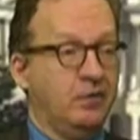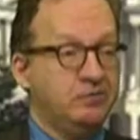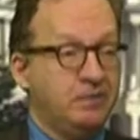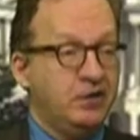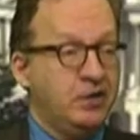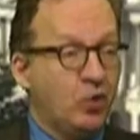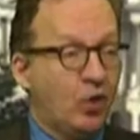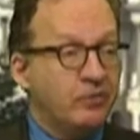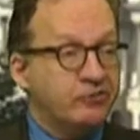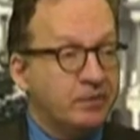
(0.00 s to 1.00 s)
spend an
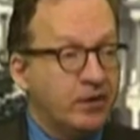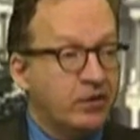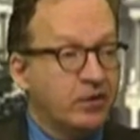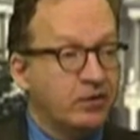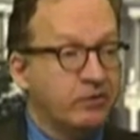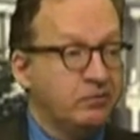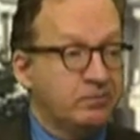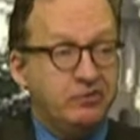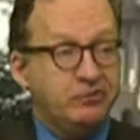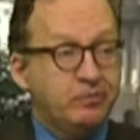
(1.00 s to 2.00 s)
enormous amount on health care. We
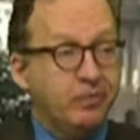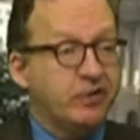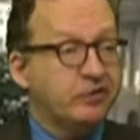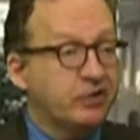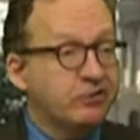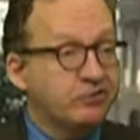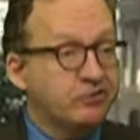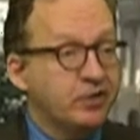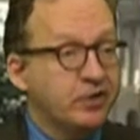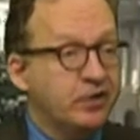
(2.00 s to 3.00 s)
spend $2.6
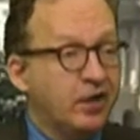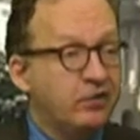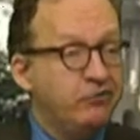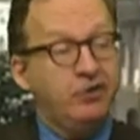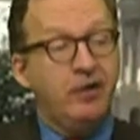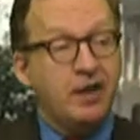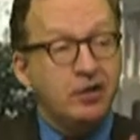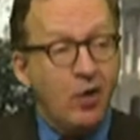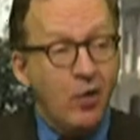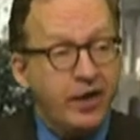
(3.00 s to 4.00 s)
trillion a year and
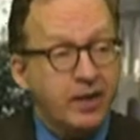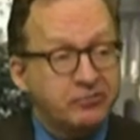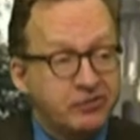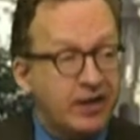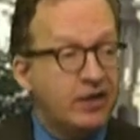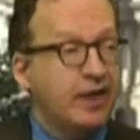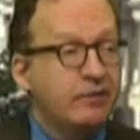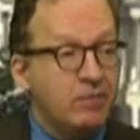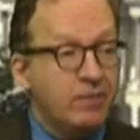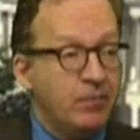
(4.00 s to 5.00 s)
going up steadily. And
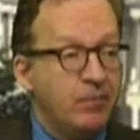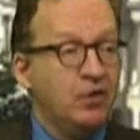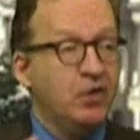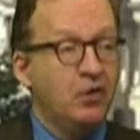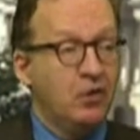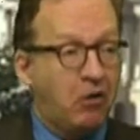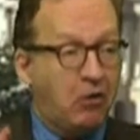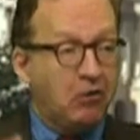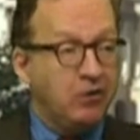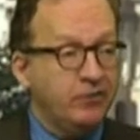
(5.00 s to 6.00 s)
remember,
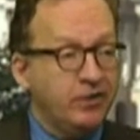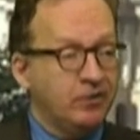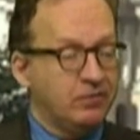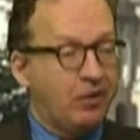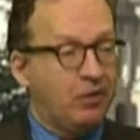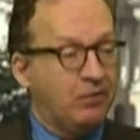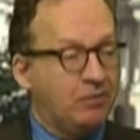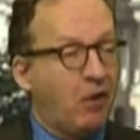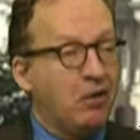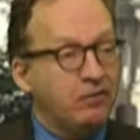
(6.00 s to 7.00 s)
all
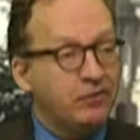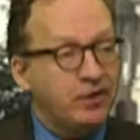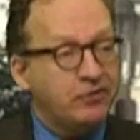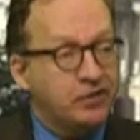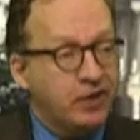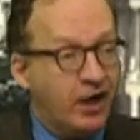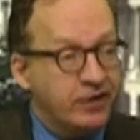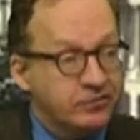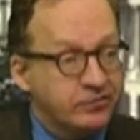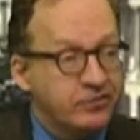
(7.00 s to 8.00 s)
of these
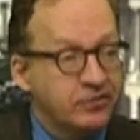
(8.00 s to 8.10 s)
cuts